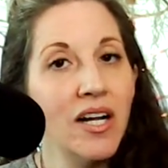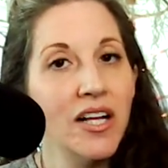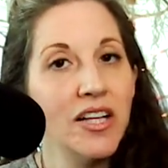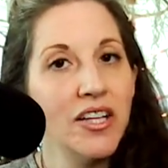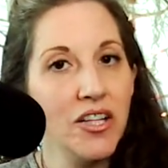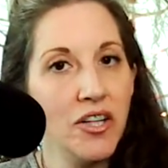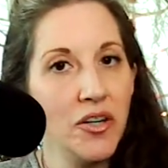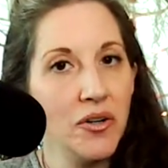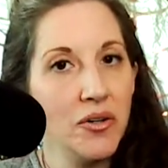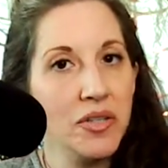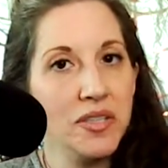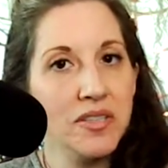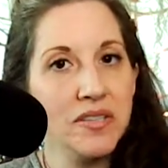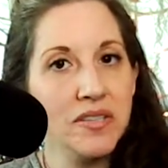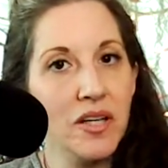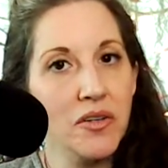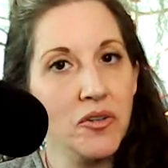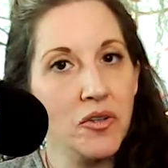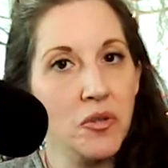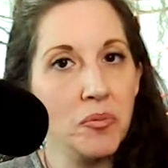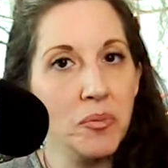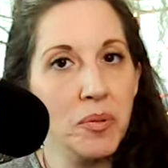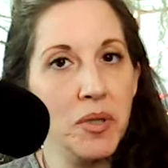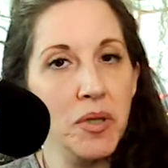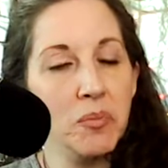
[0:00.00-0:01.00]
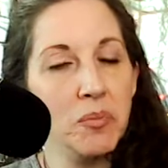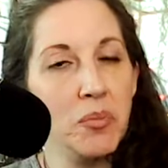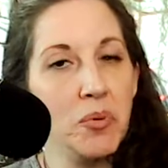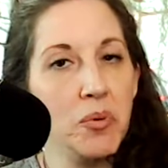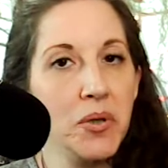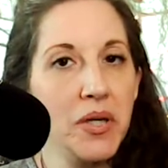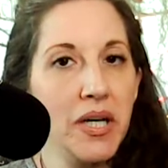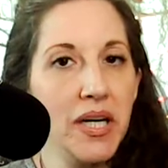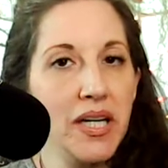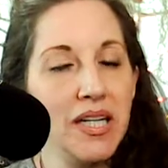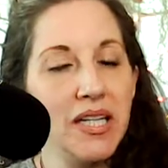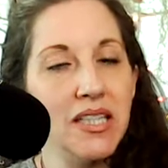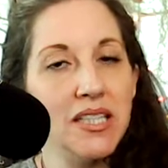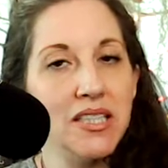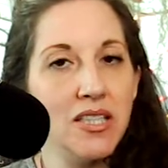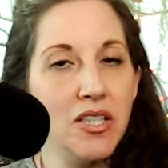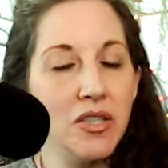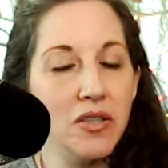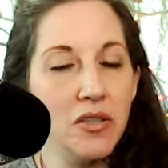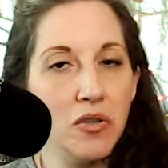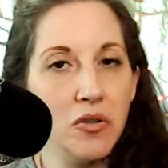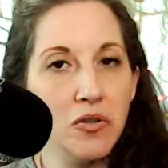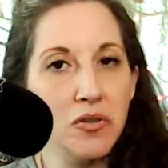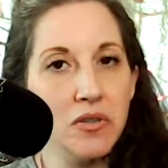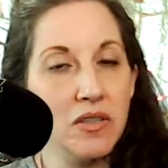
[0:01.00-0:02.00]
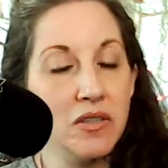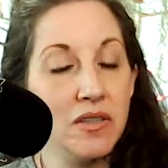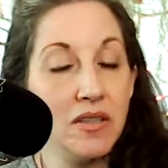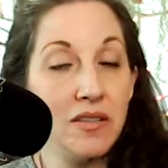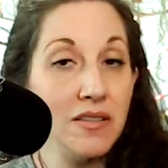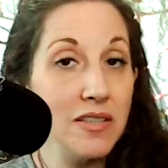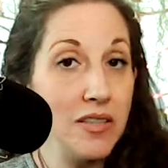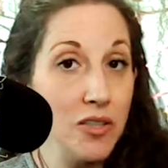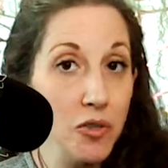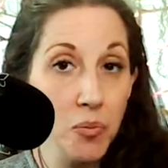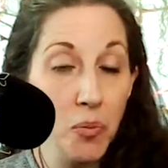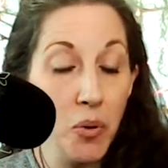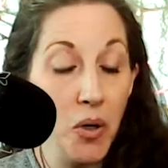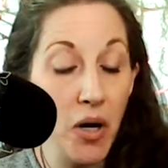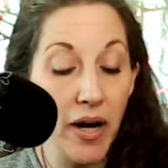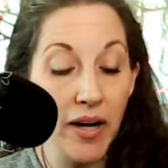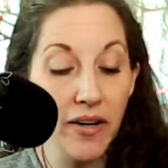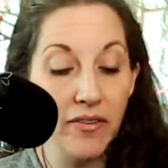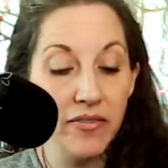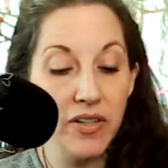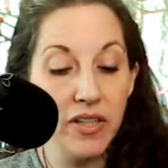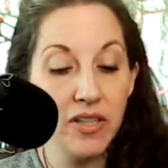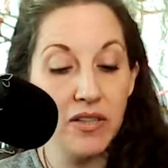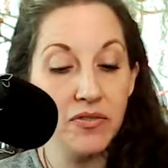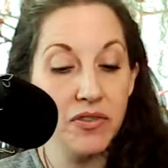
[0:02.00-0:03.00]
you know, because other people get into those unless it's private.